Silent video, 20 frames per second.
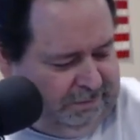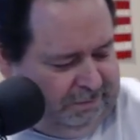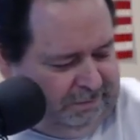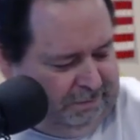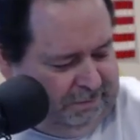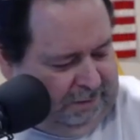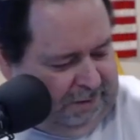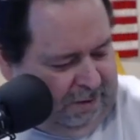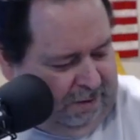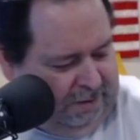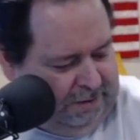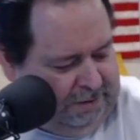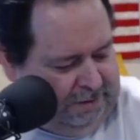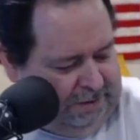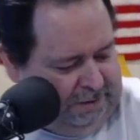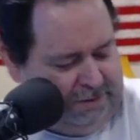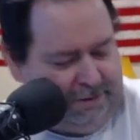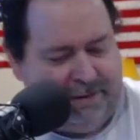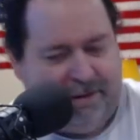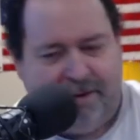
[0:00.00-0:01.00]
large
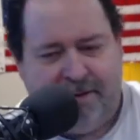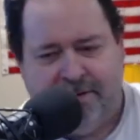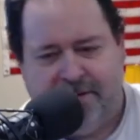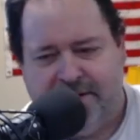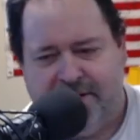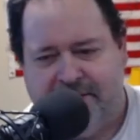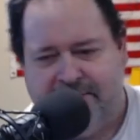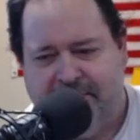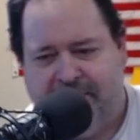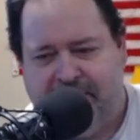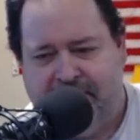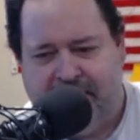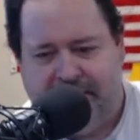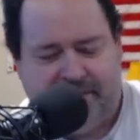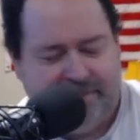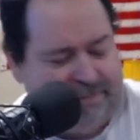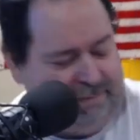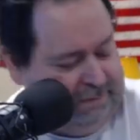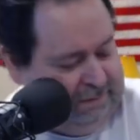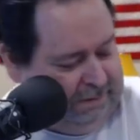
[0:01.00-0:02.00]
in charge this morning.
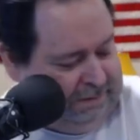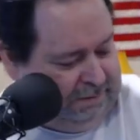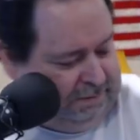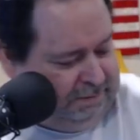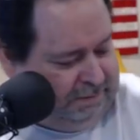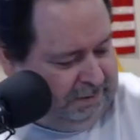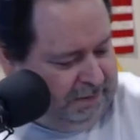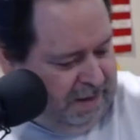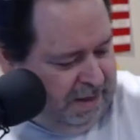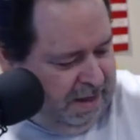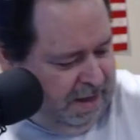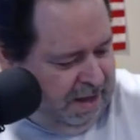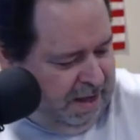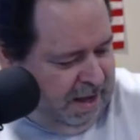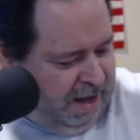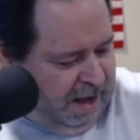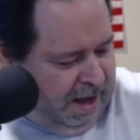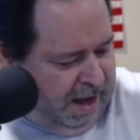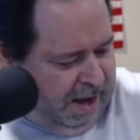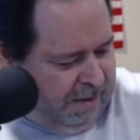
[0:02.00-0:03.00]
Whoa.
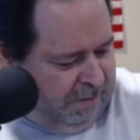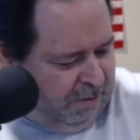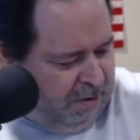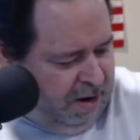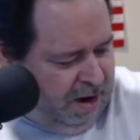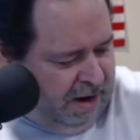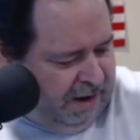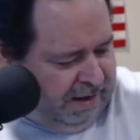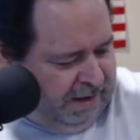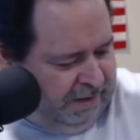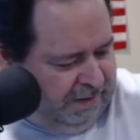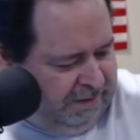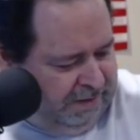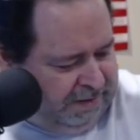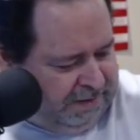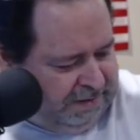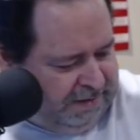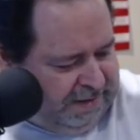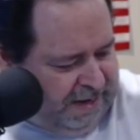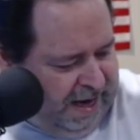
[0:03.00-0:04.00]
I'm rocking the
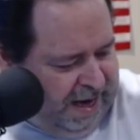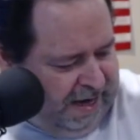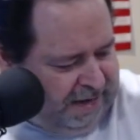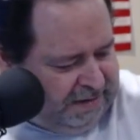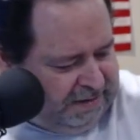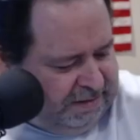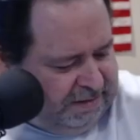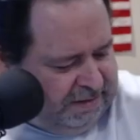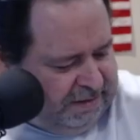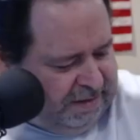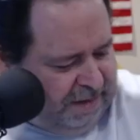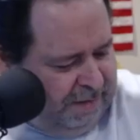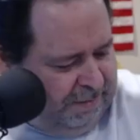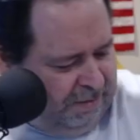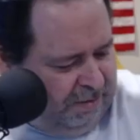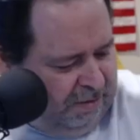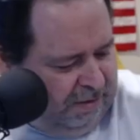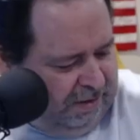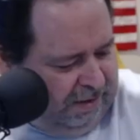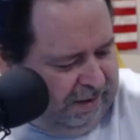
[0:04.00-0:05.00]
stash this
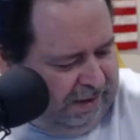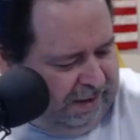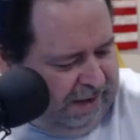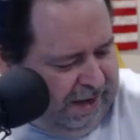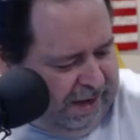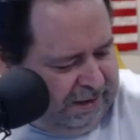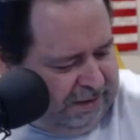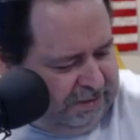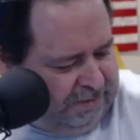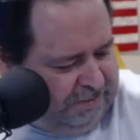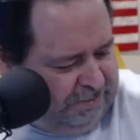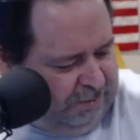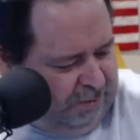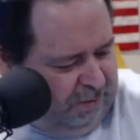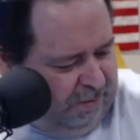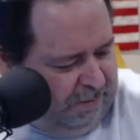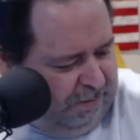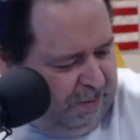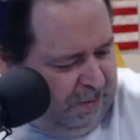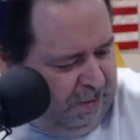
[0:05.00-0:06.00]
summer. Catch
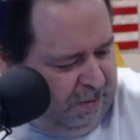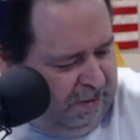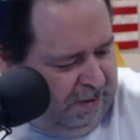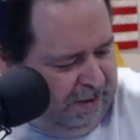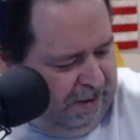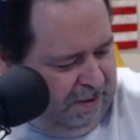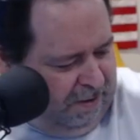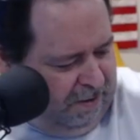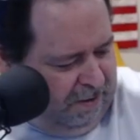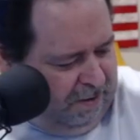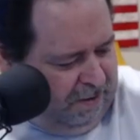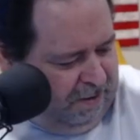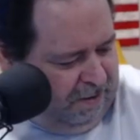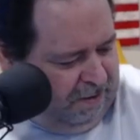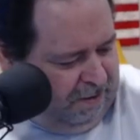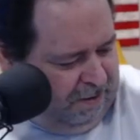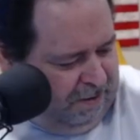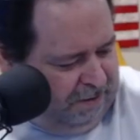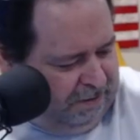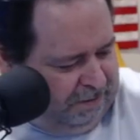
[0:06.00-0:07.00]
your boy
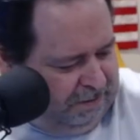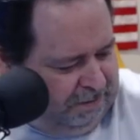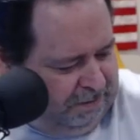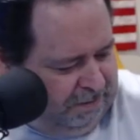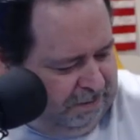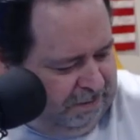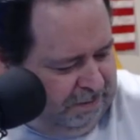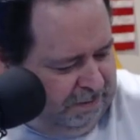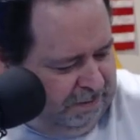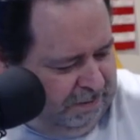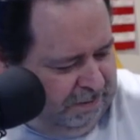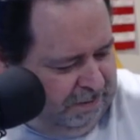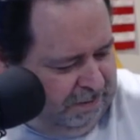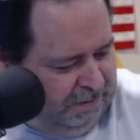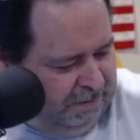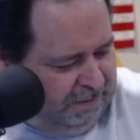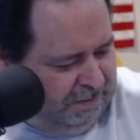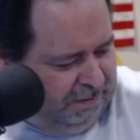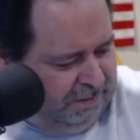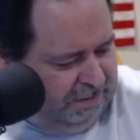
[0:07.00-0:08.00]
on
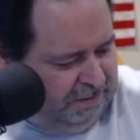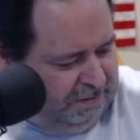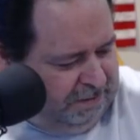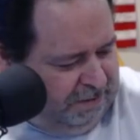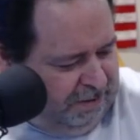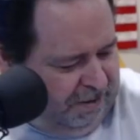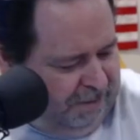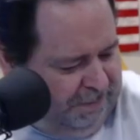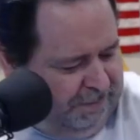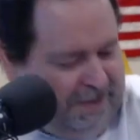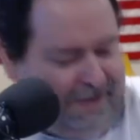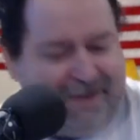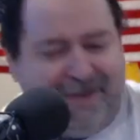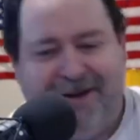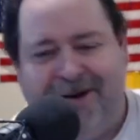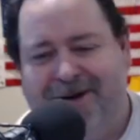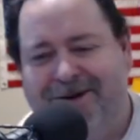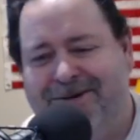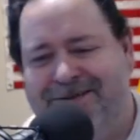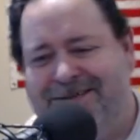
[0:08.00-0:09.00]
Tournament
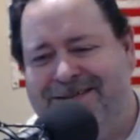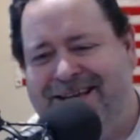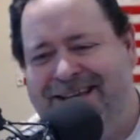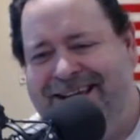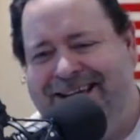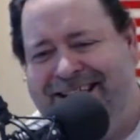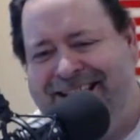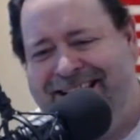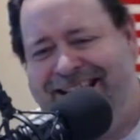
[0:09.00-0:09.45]
Thursday.